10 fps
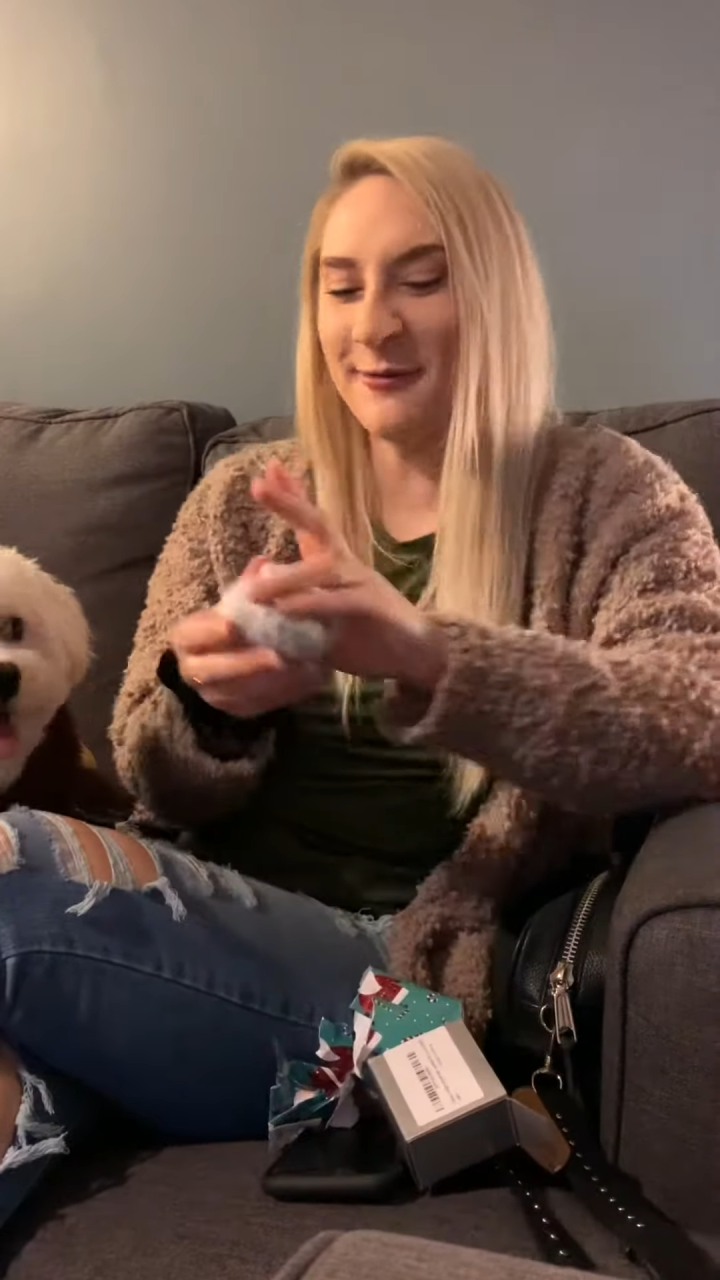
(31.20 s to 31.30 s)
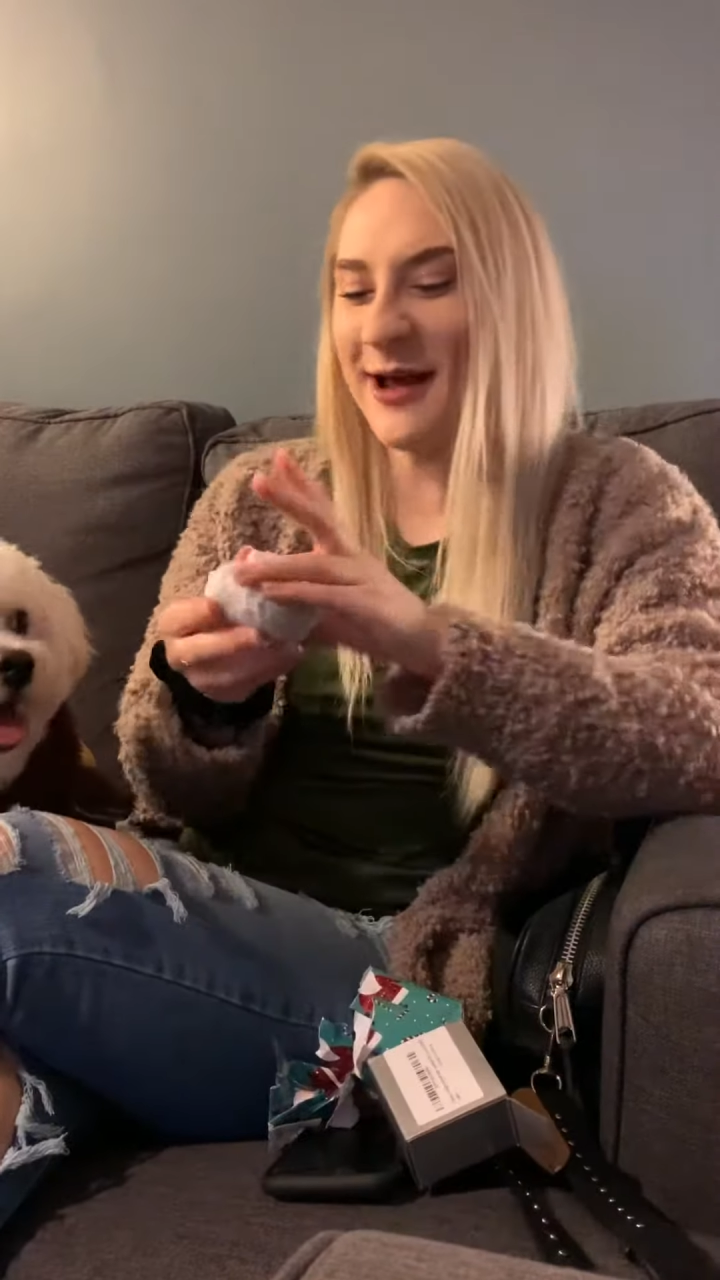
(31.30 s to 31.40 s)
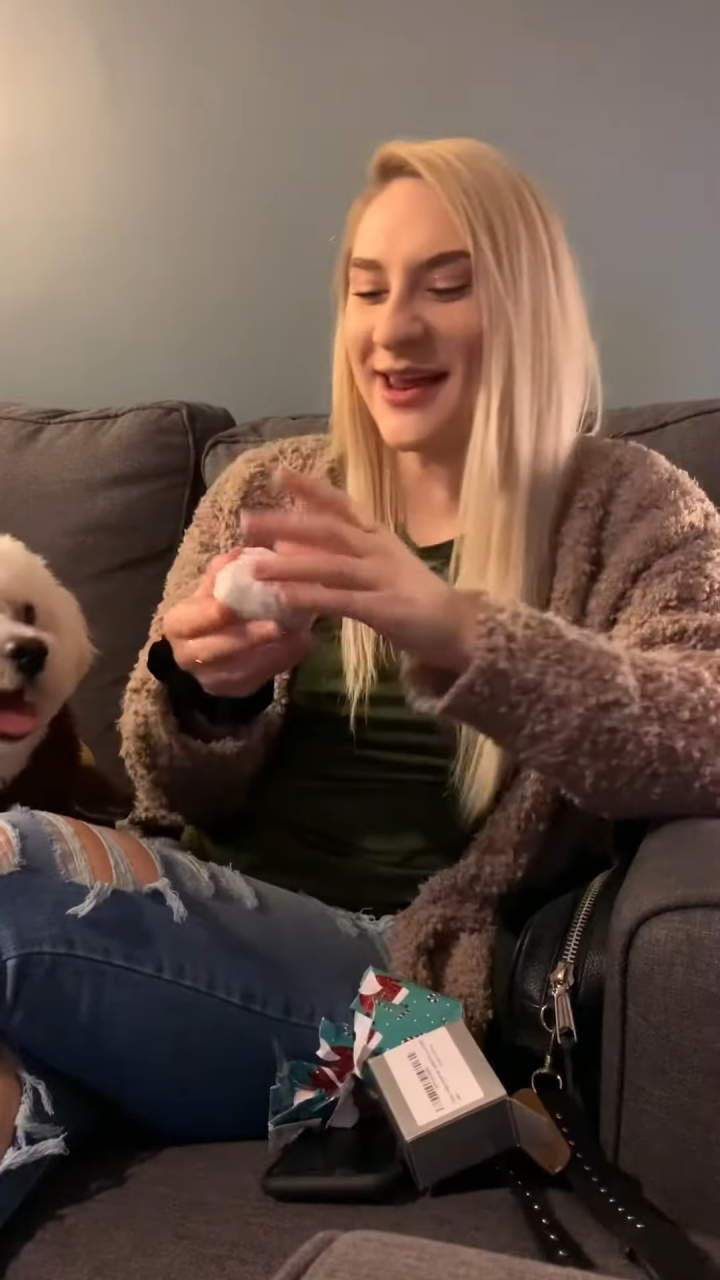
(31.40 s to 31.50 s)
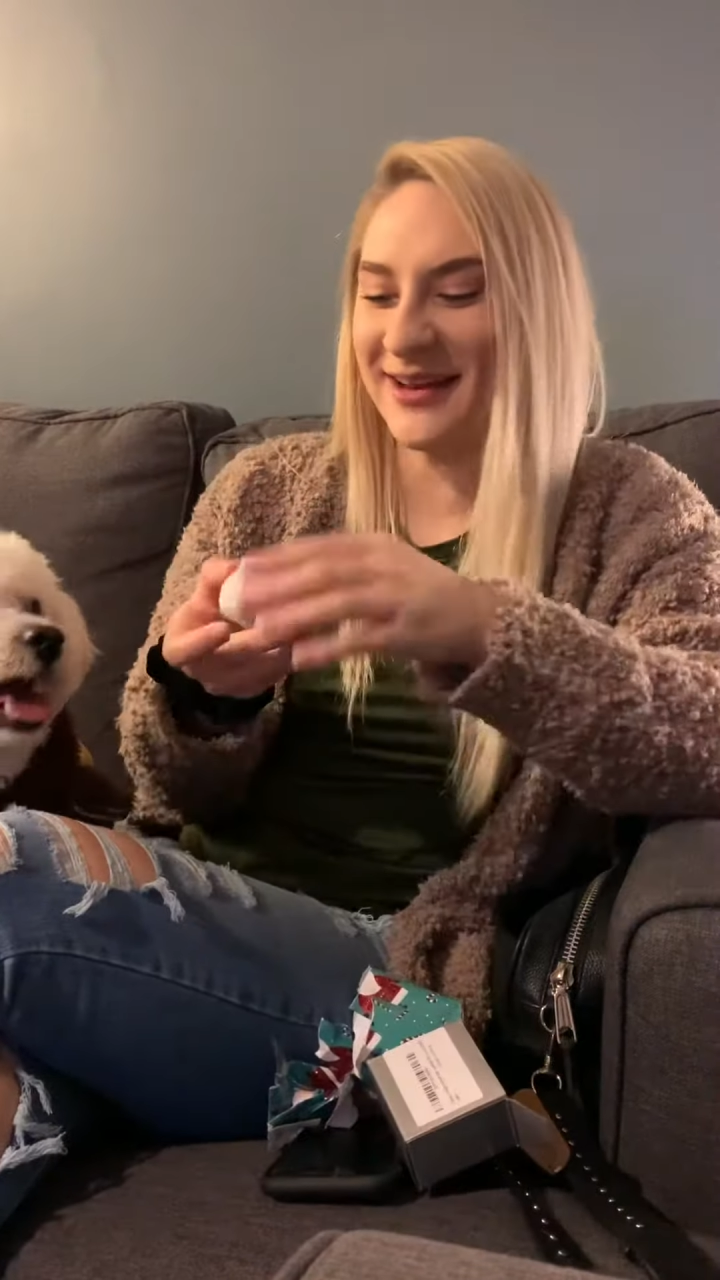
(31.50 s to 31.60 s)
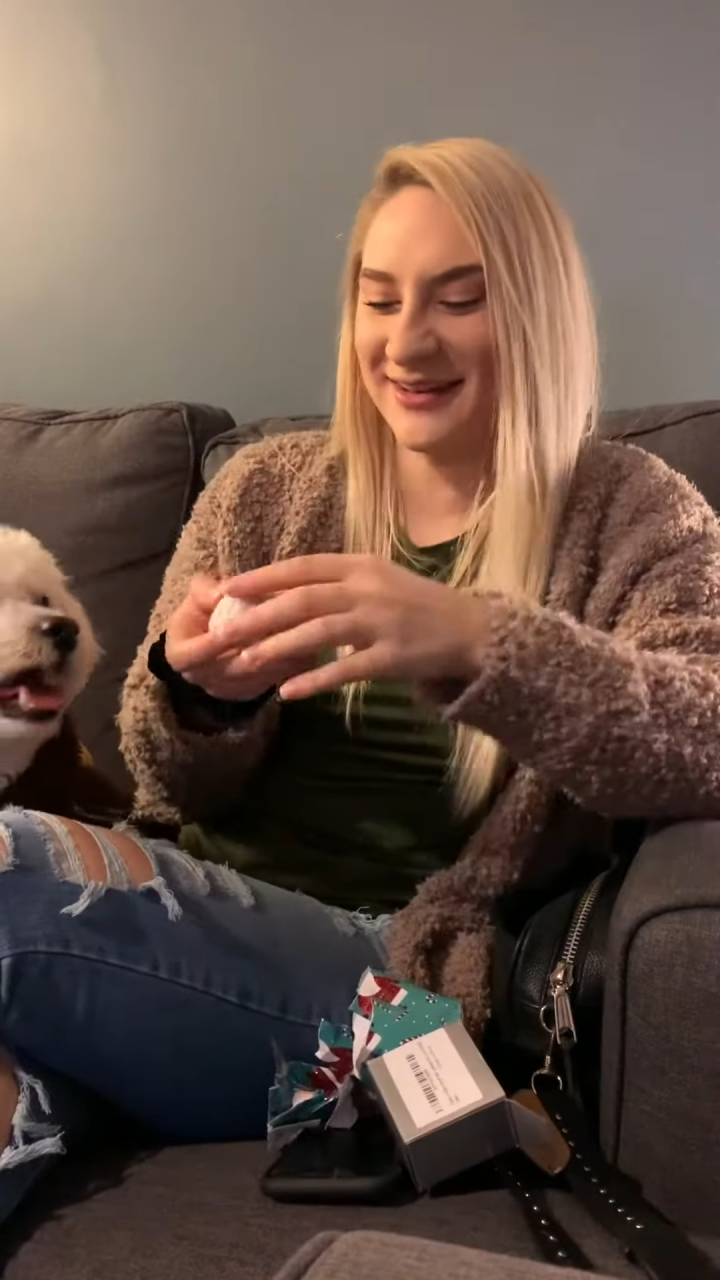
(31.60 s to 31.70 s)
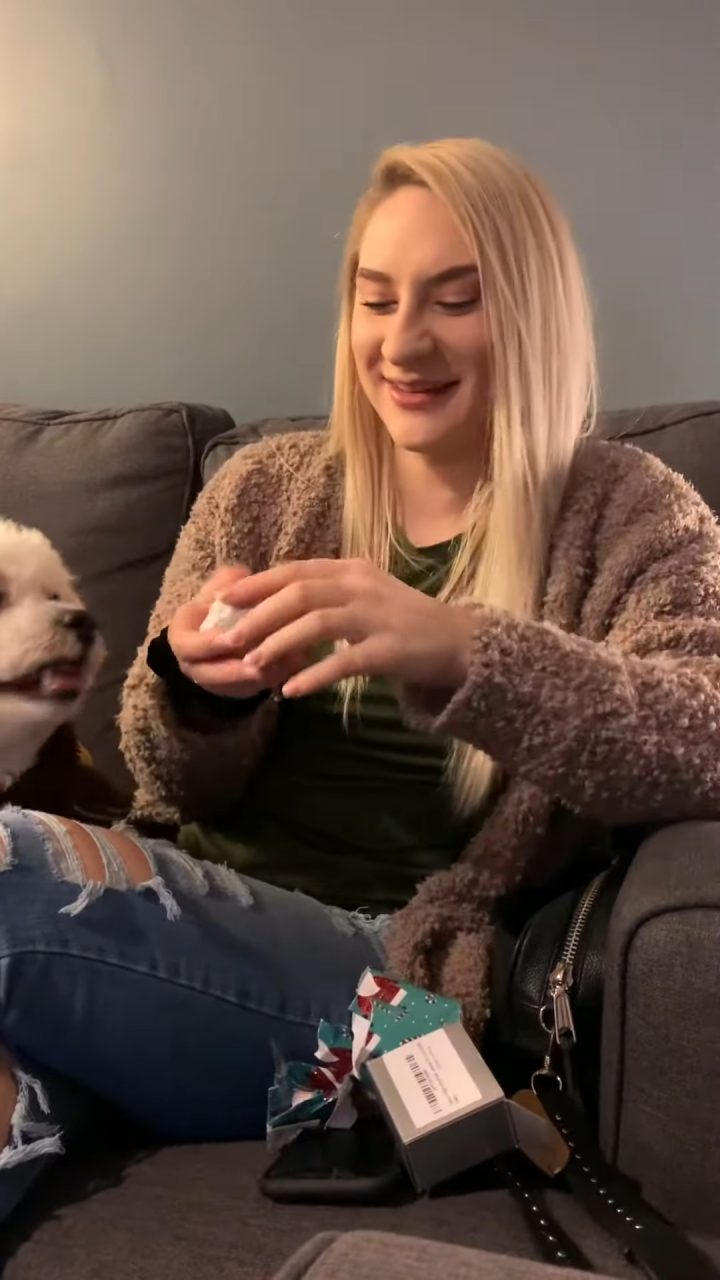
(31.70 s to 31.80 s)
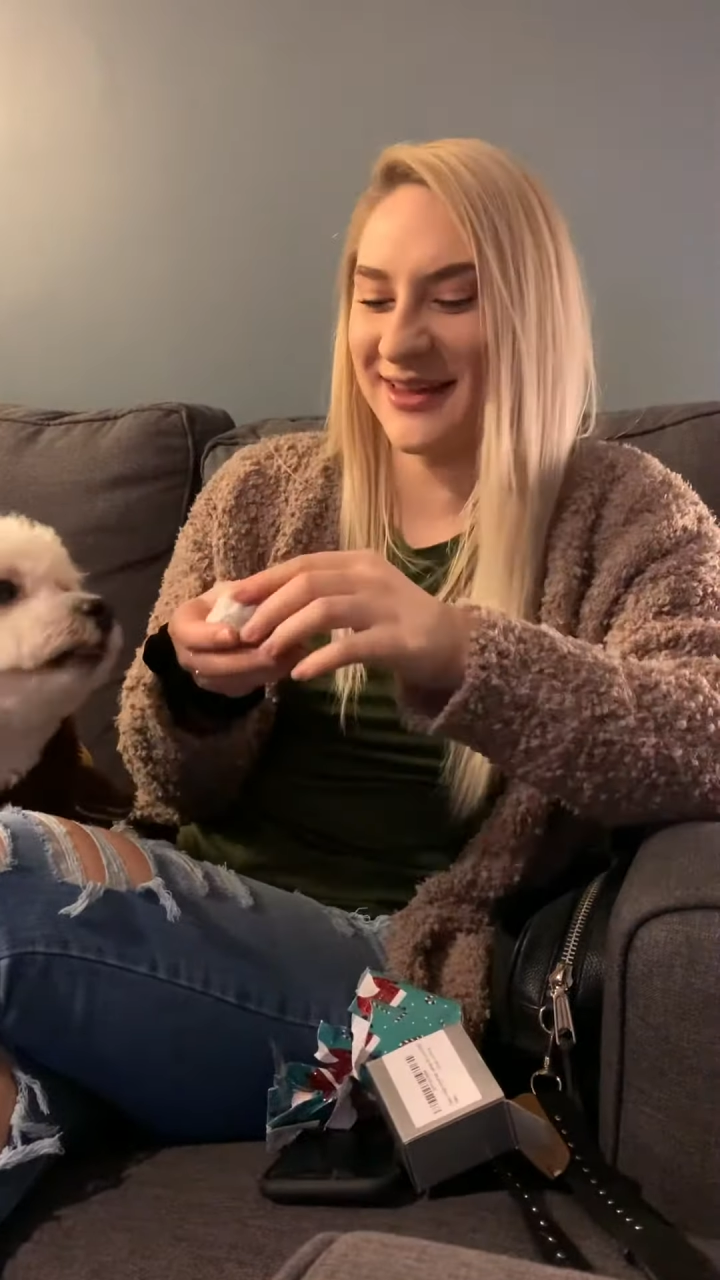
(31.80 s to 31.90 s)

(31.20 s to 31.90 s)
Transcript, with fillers: wait, for a box.